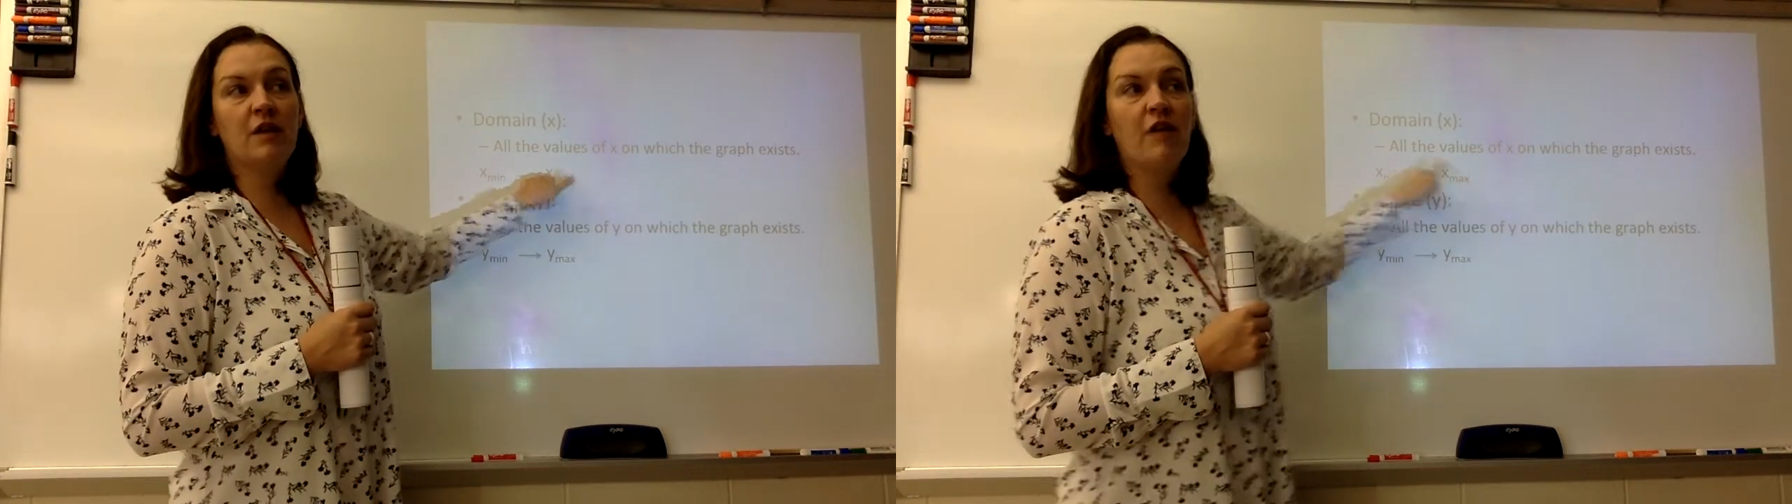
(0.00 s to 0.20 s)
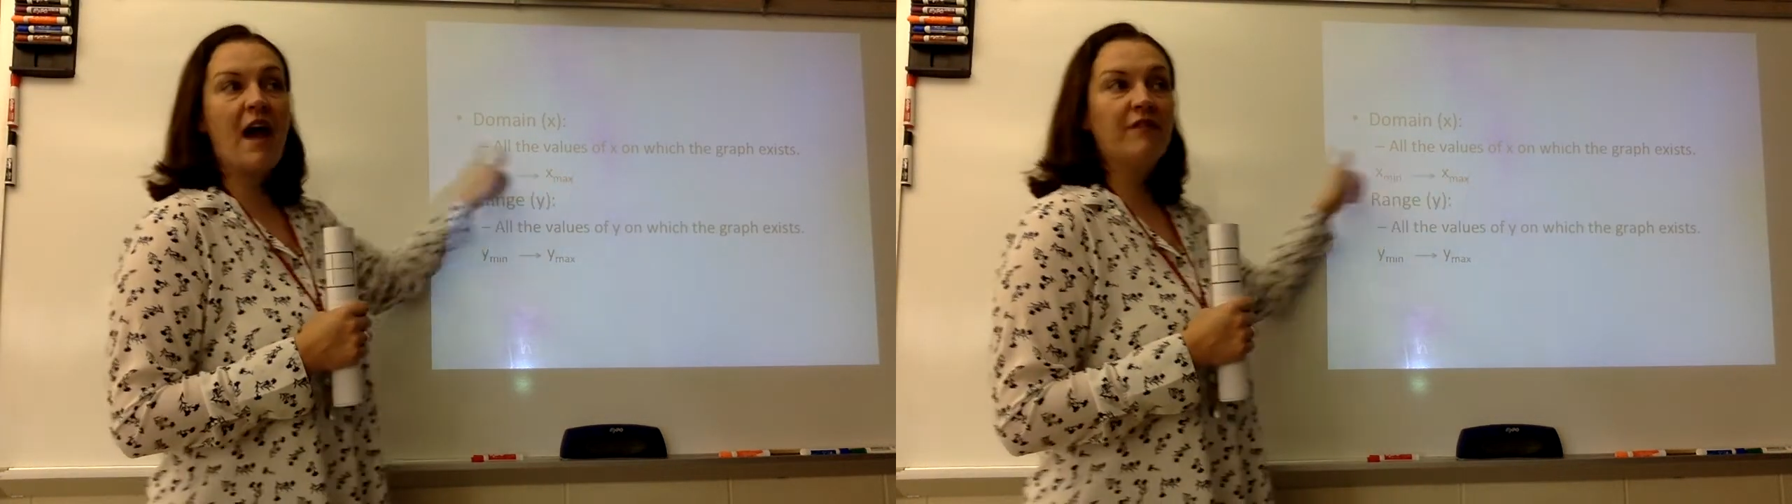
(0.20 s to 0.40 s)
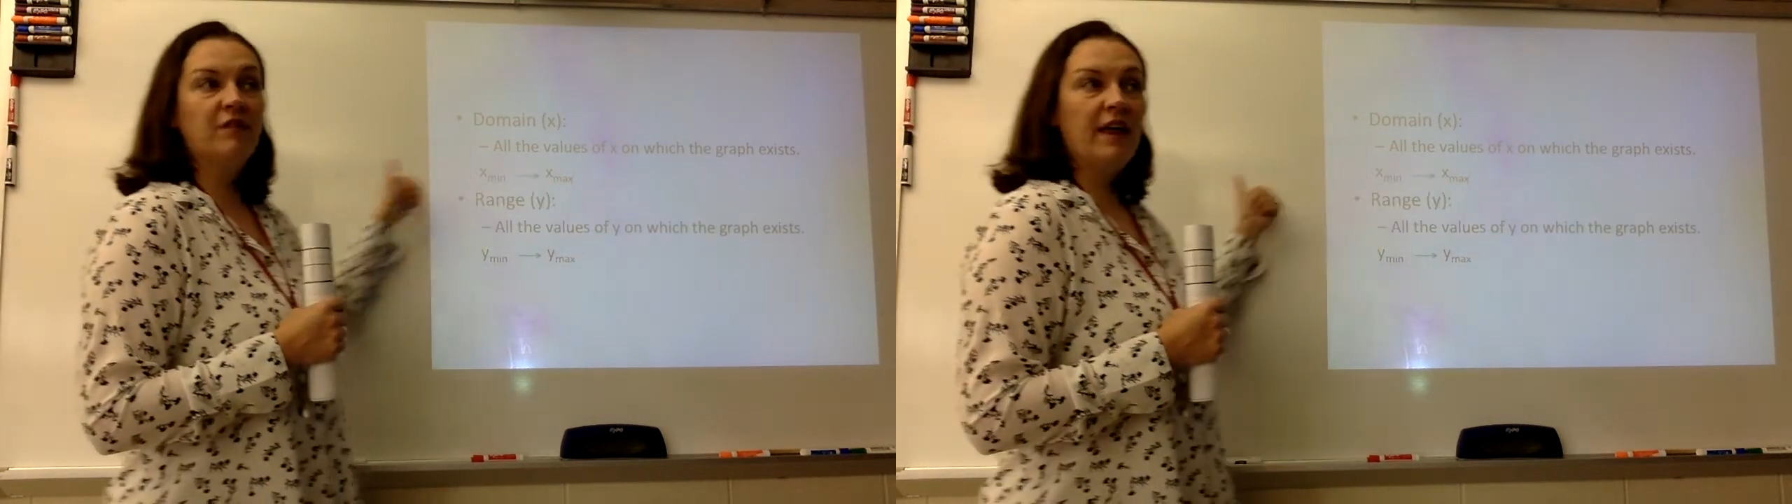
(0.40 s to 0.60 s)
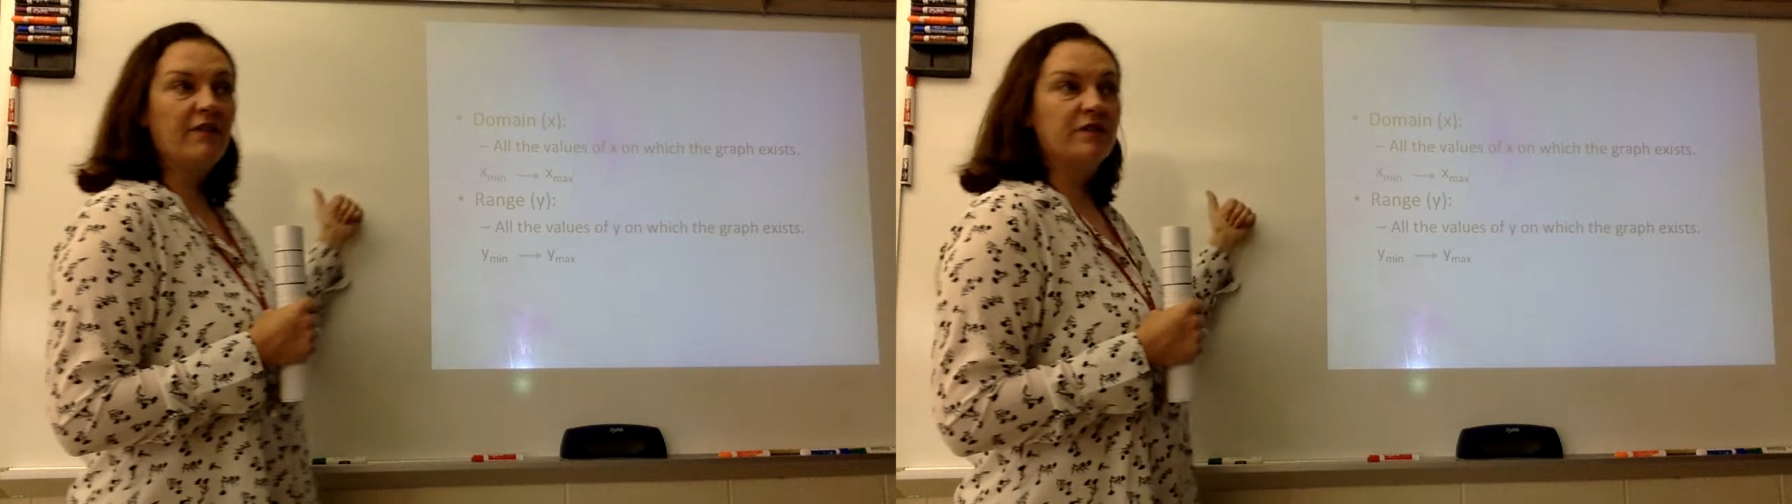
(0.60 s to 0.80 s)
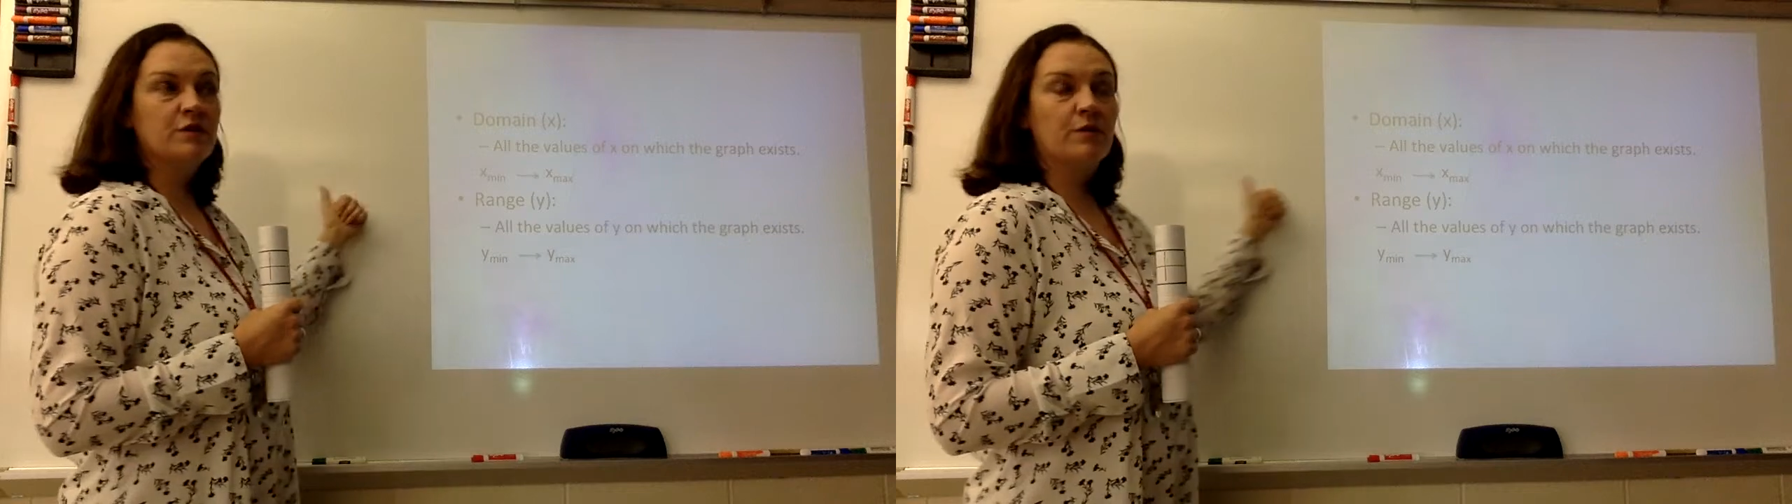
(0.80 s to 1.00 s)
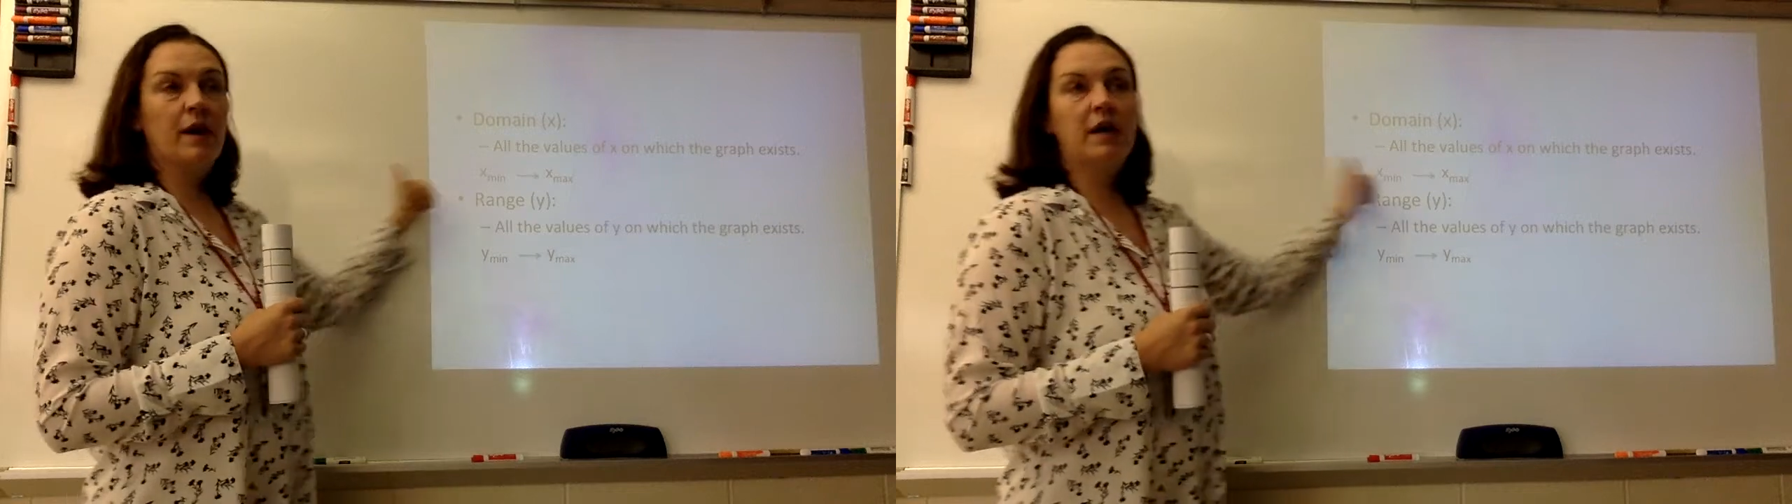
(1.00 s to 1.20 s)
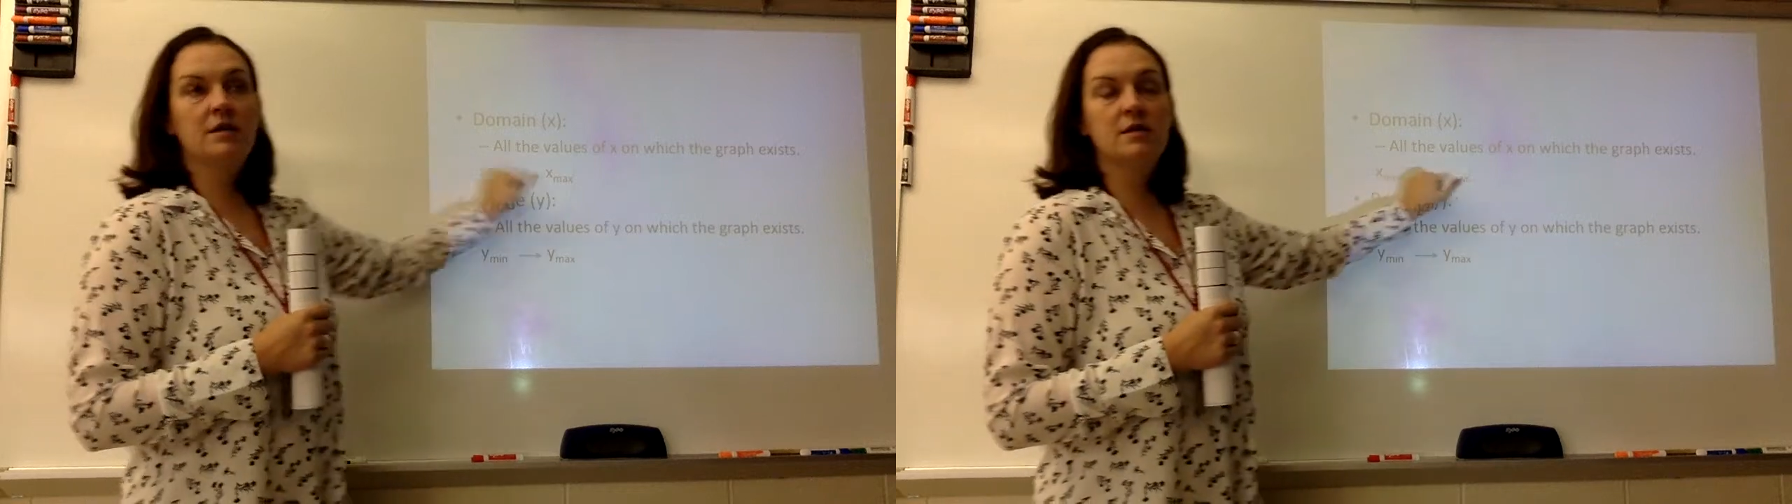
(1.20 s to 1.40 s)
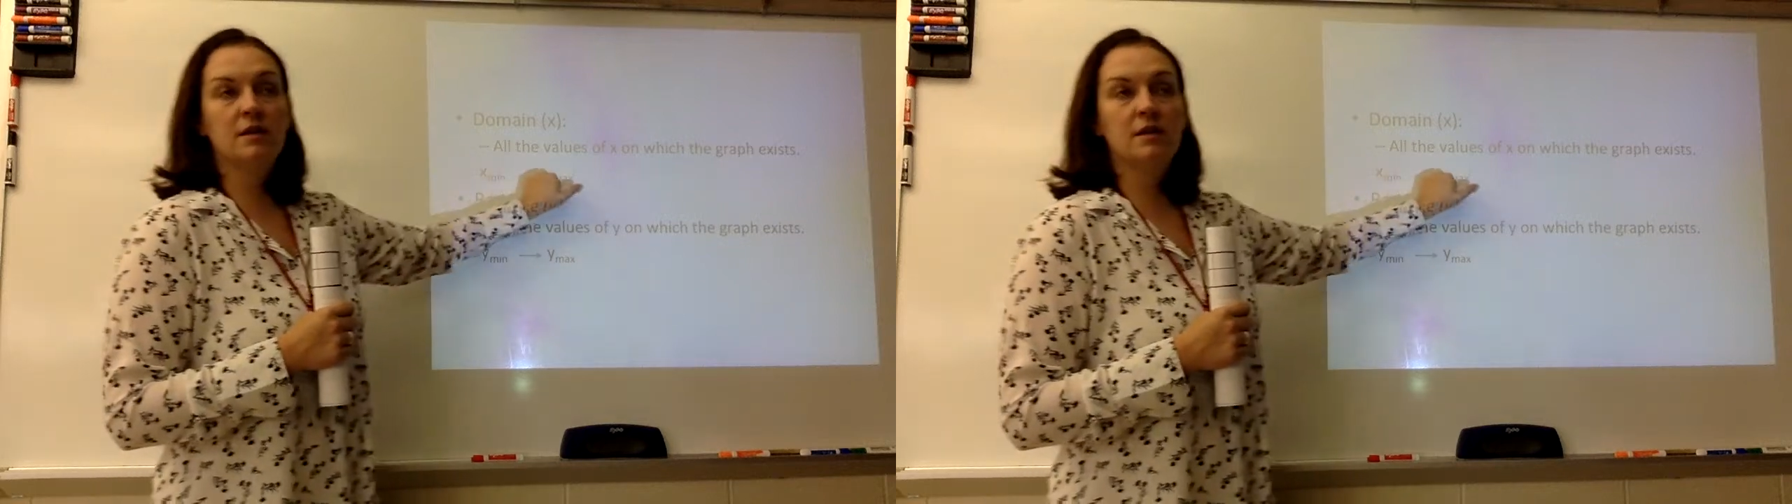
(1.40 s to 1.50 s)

graph left to right.